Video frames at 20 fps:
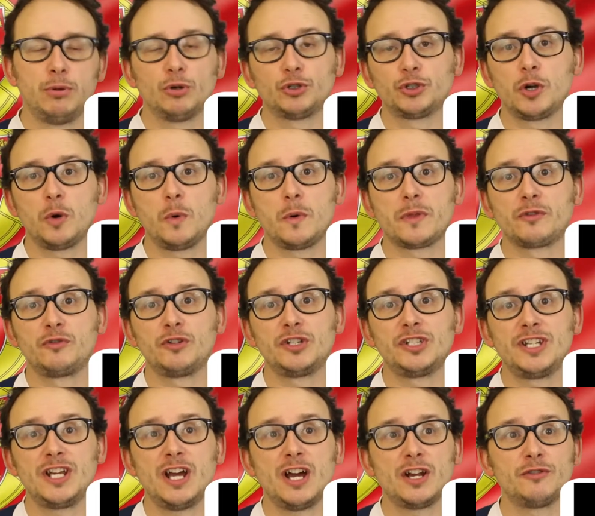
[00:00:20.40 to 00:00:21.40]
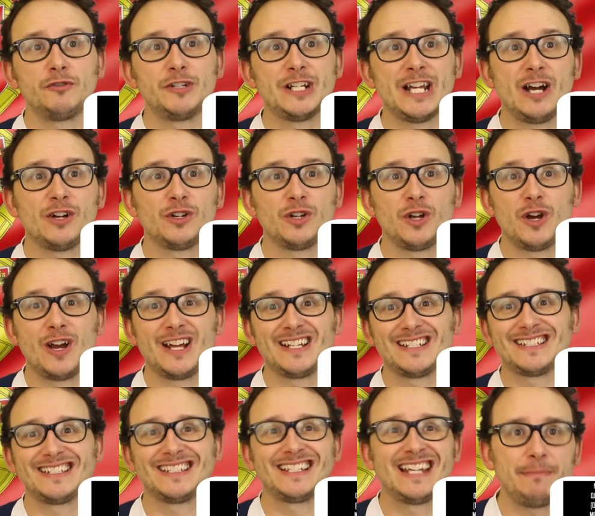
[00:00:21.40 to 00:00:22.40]
Portugal with Cristiano Ronaldo
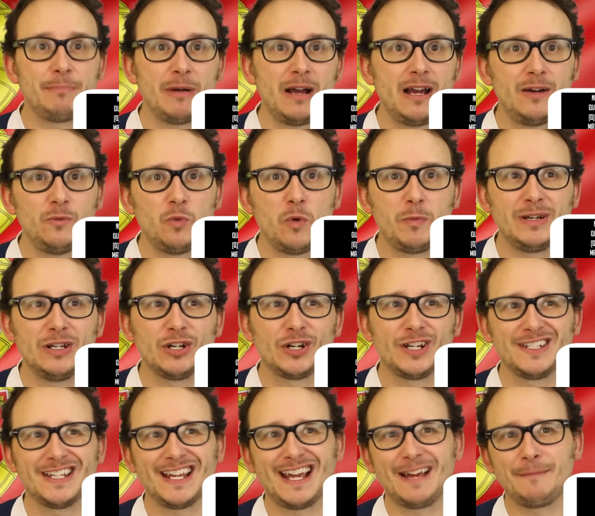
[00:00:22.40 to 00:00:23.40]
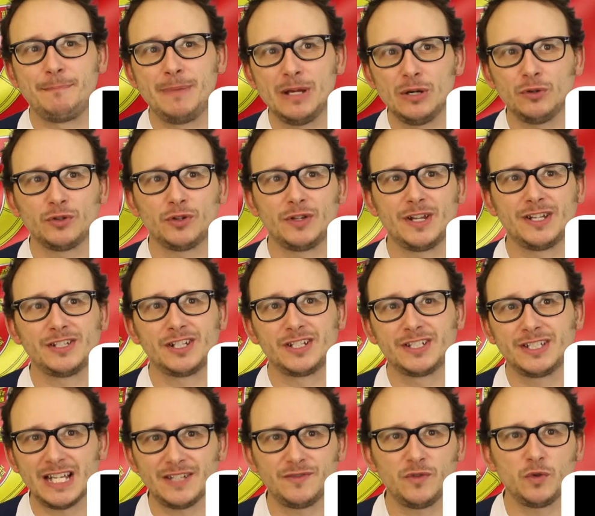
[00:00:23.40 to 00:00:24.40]
as skipper will be looking to build on a
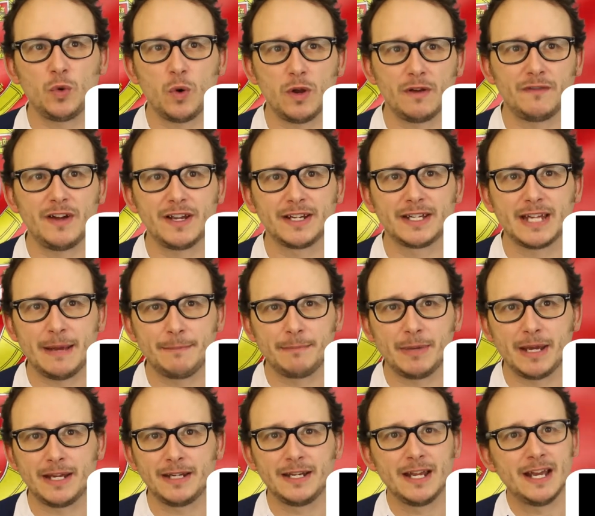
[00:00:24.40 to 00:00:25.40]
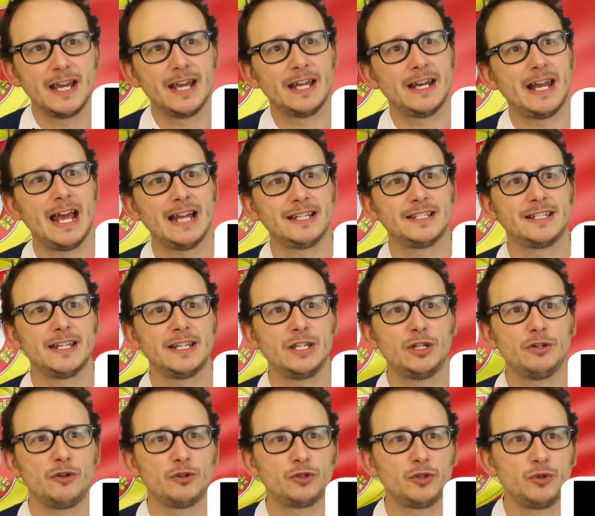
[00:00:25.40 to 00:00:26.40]
successful qualifying campaign and to the Euro